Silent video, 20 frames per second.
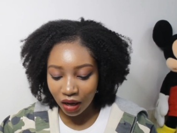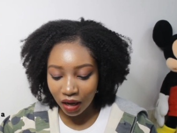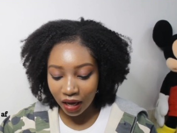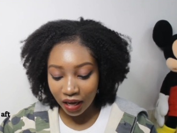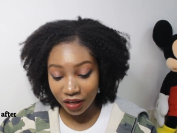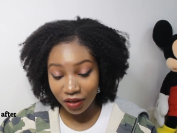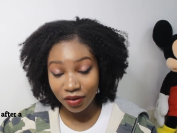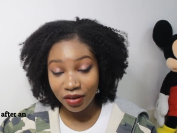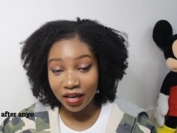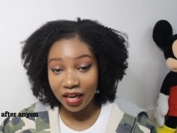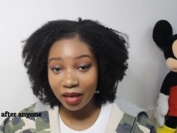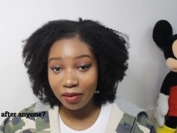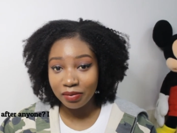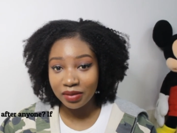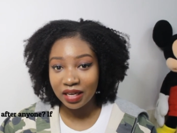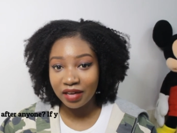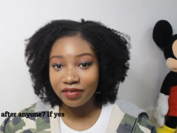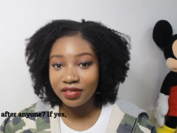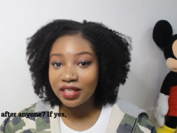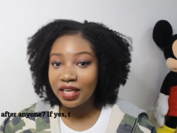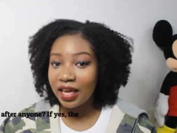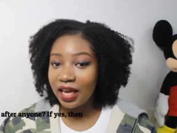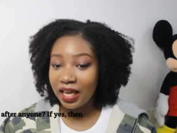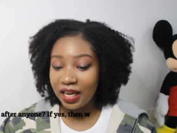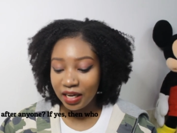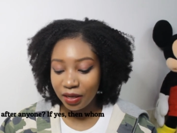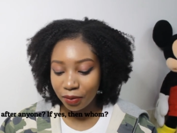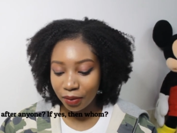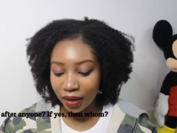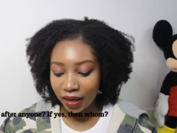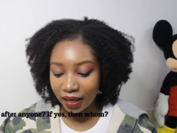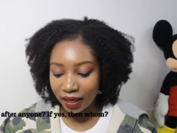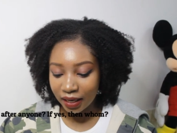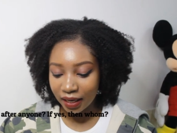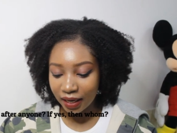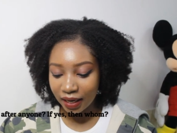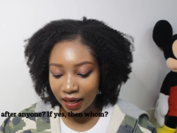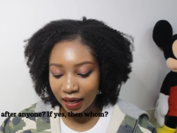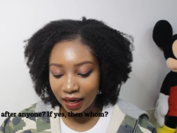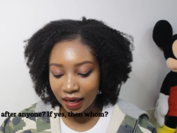Are you named after anyone?
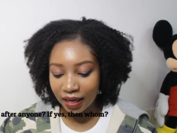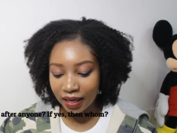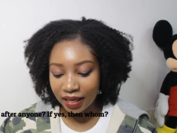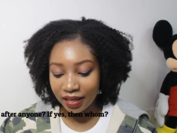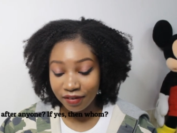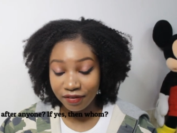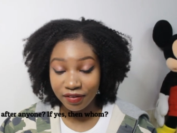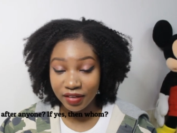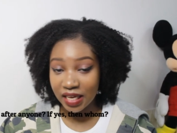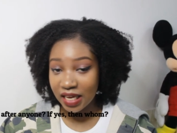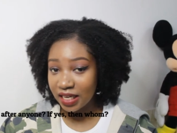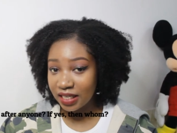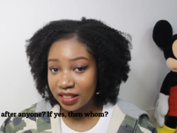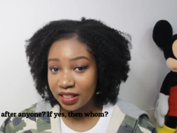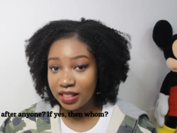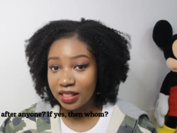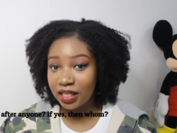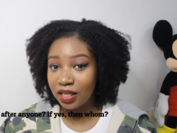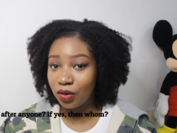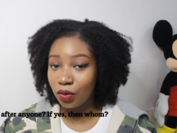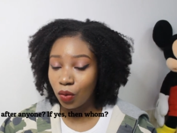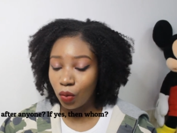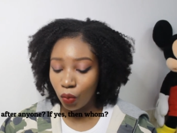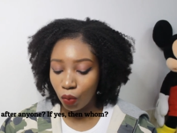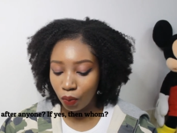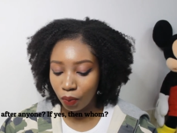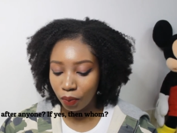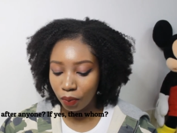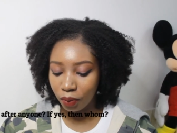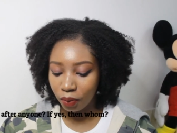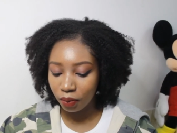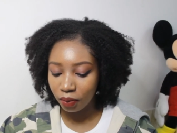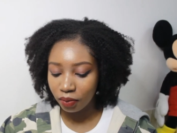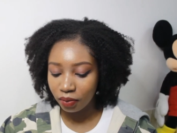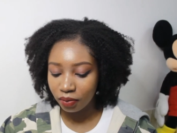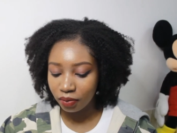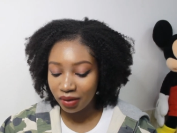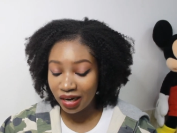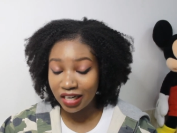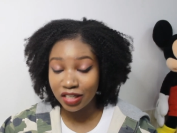If yes, then whom?
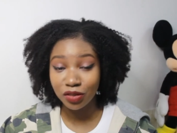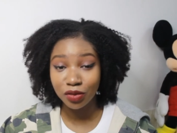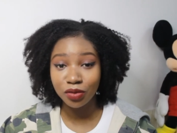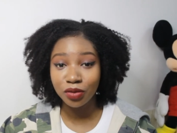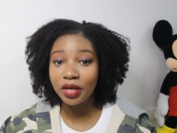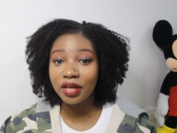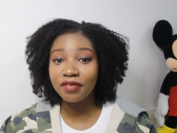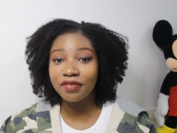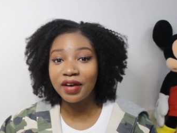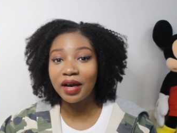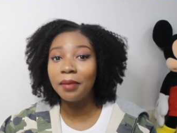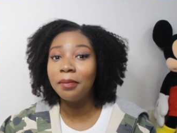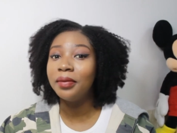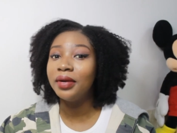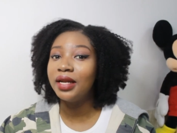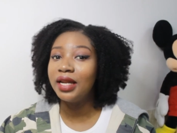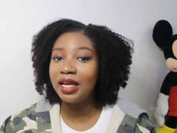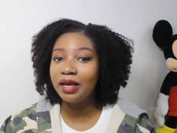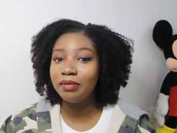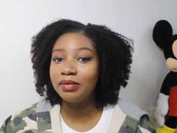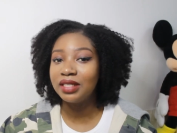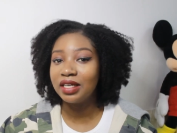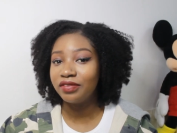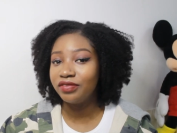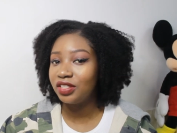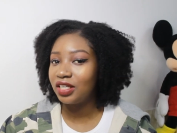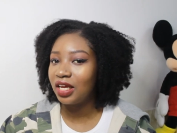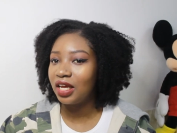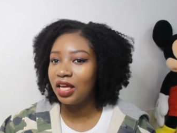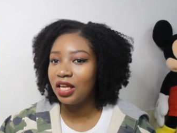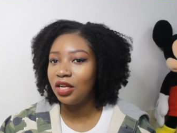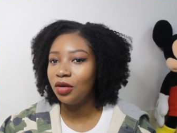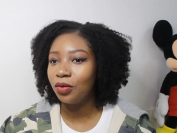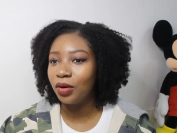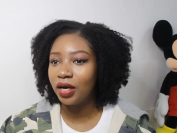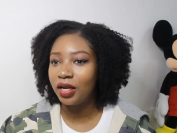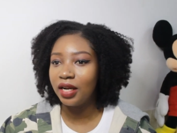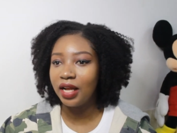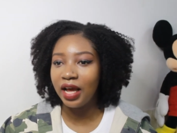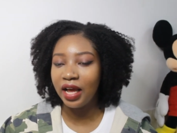I don't know if I'm named after
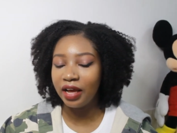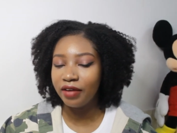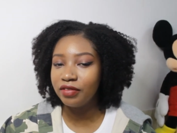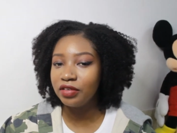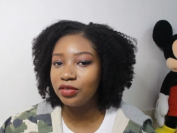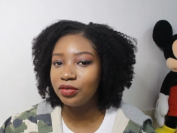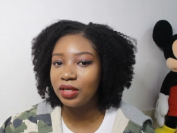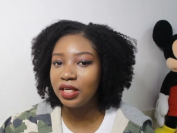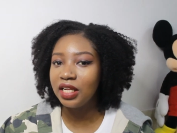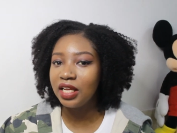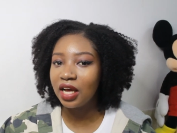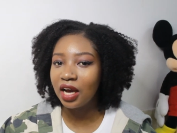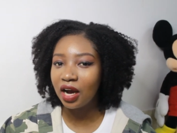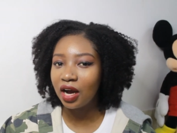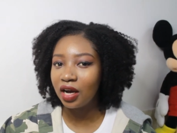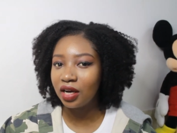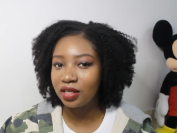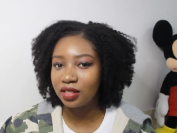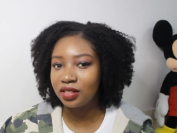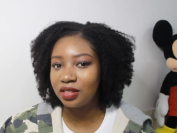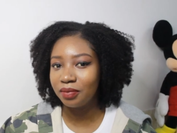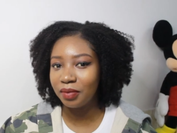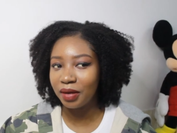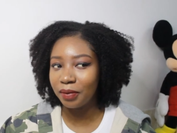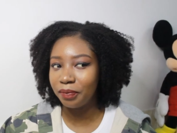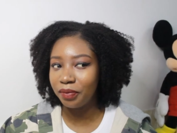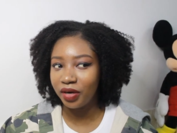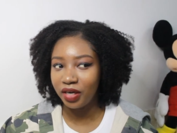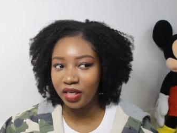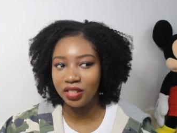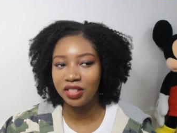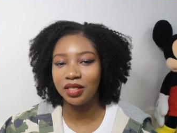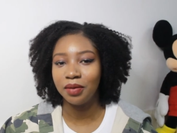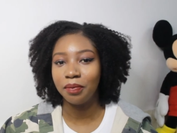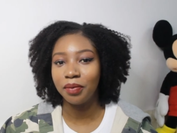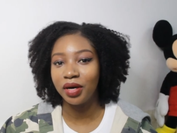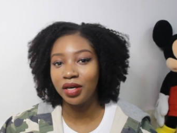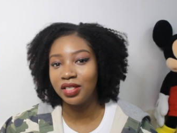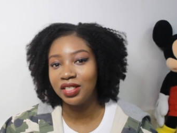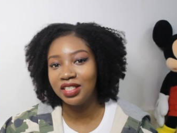anyone. I haven't really asked my parents
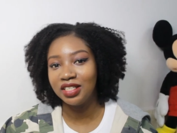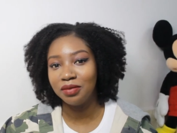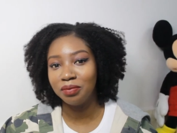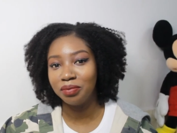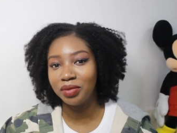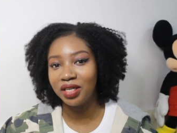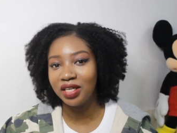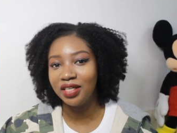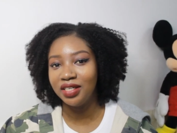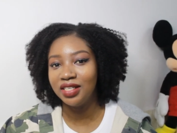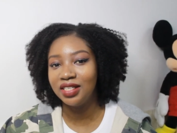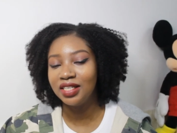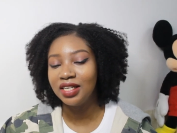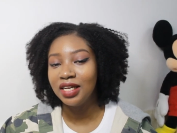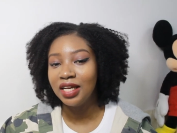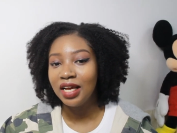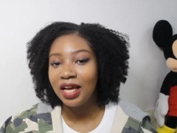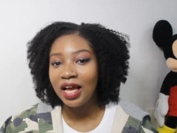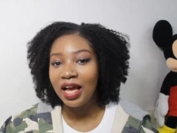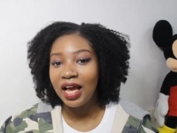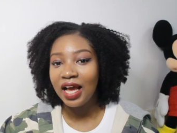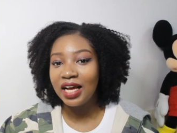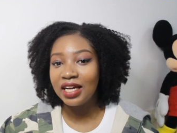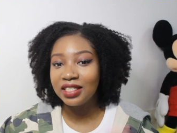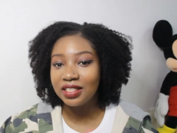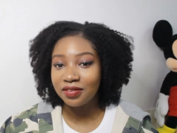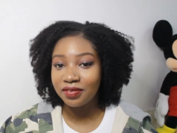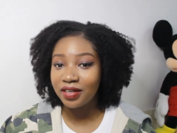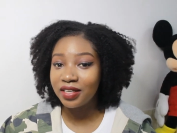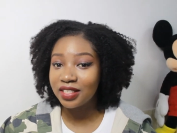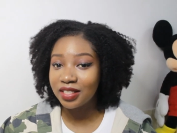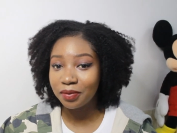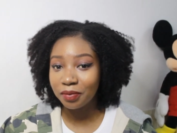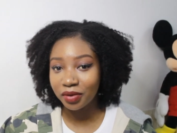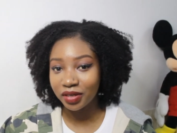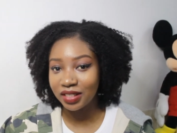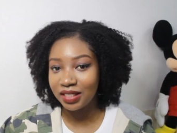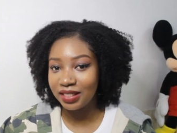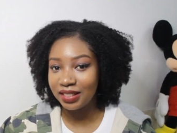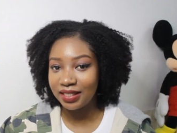about it, but as far as I'm
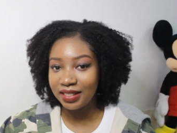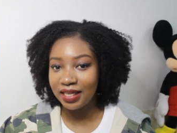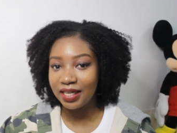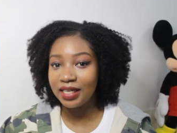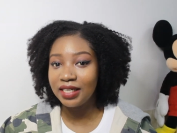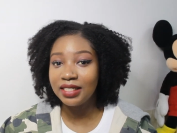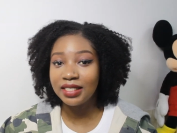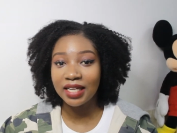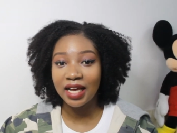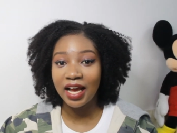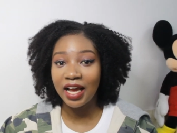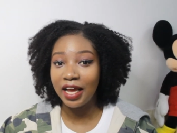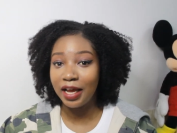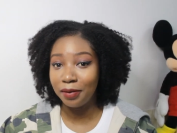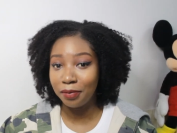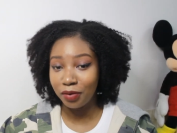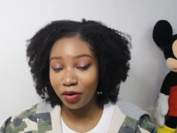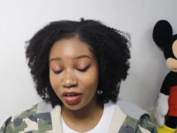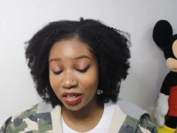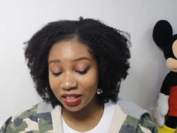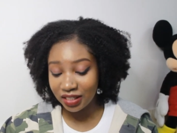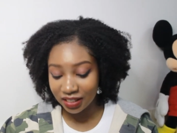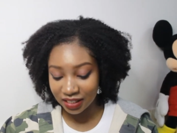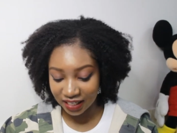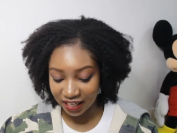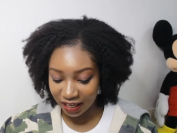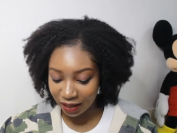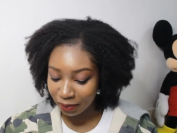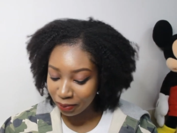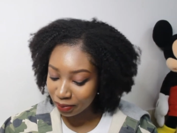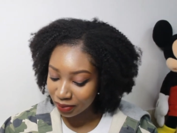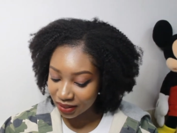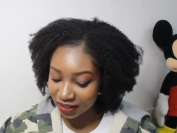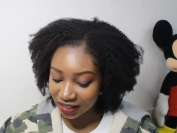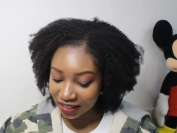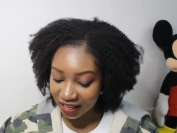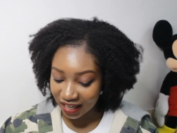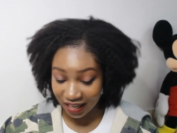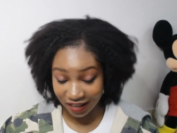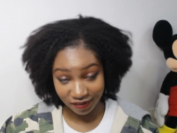concerned, I am not named
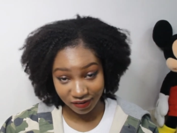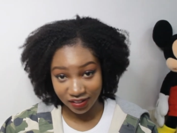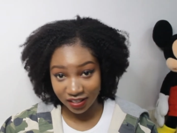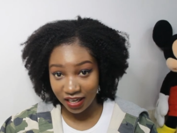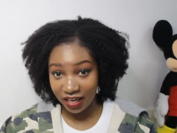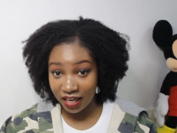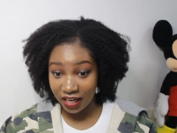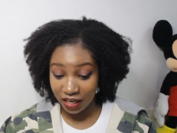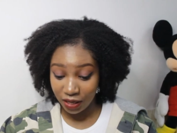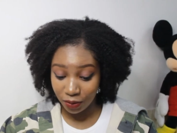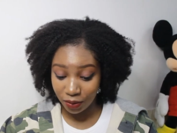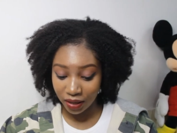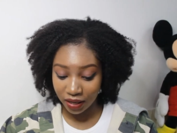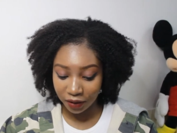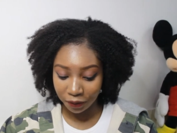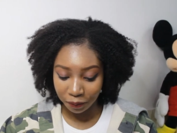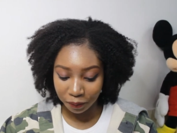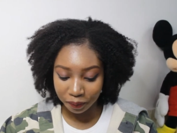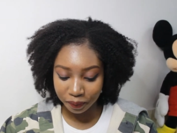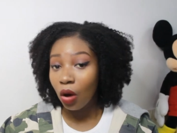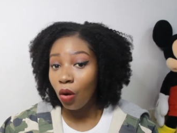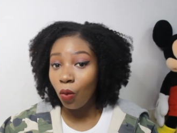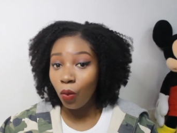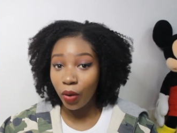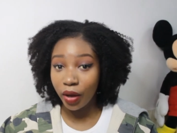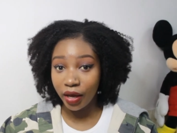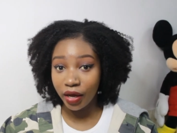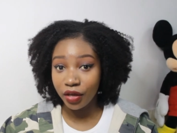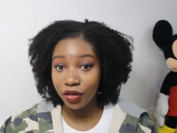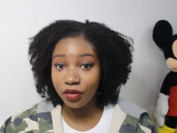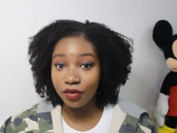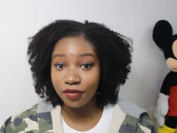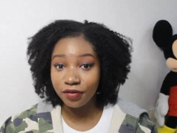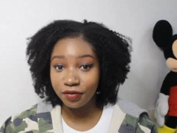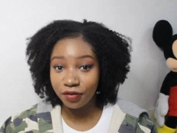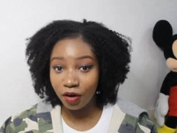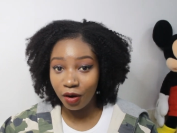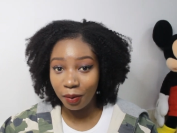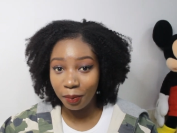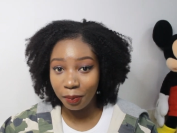after anyone. Where are you
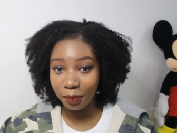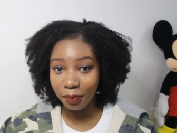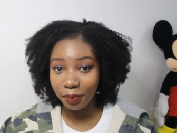from?